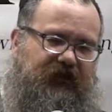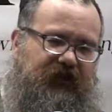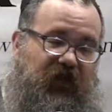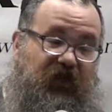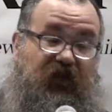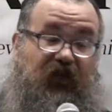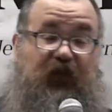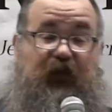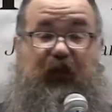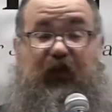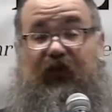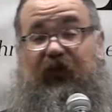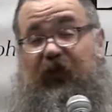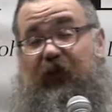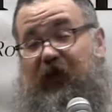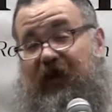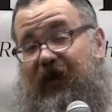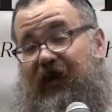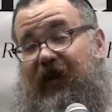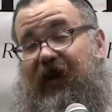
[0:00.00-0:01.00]
This is supposed
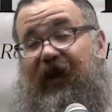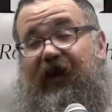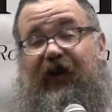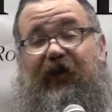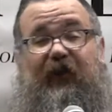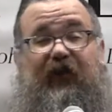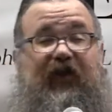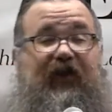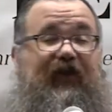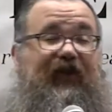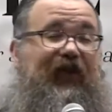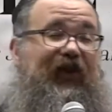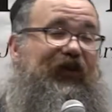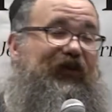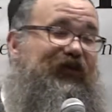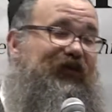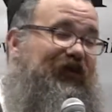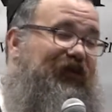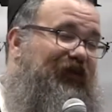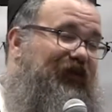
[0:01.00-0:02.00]
to be a guided
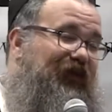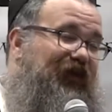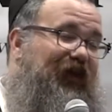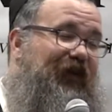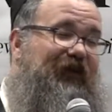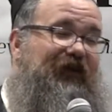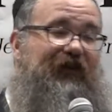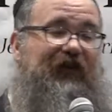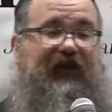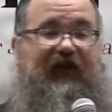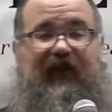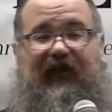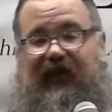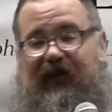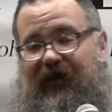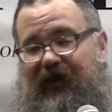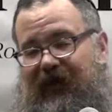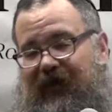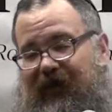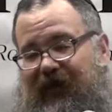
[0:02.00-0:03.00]
meditation, so I'm
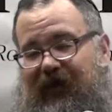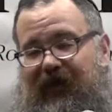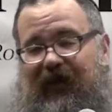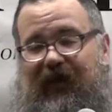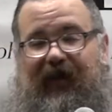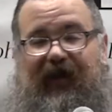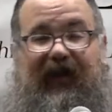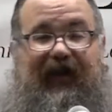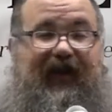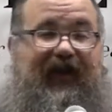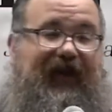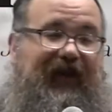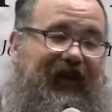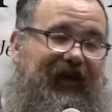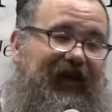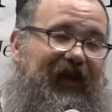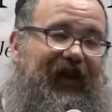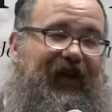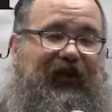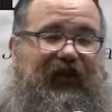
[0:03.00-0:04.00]
I
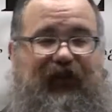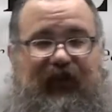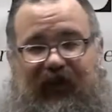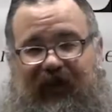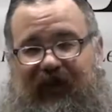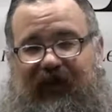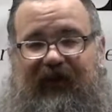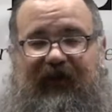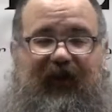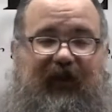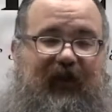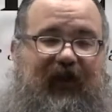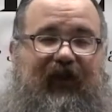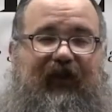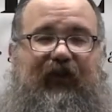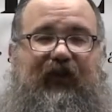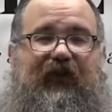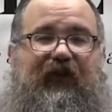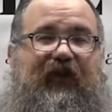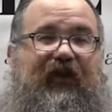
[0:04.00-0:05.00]
can't guide you in it if I'm
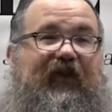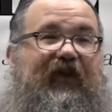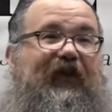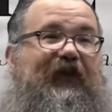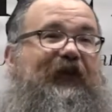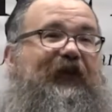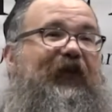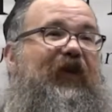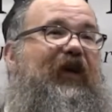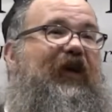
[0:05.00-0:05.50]
not doing it.